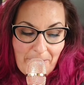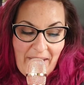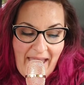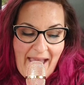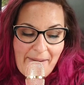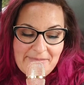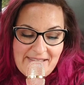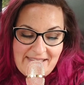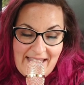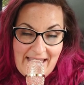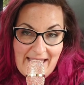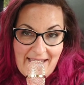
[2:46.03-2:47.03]

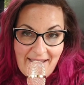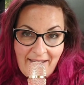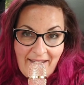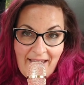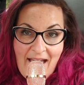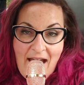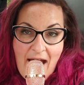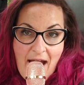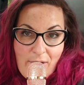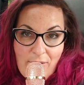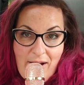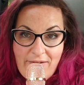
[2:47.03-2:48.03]
Pamski,
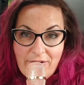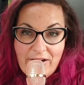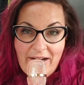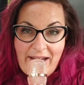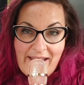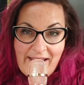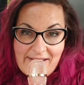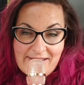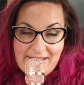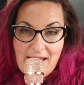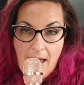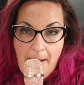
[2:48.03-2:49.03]
however,
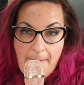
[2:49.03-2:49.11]
is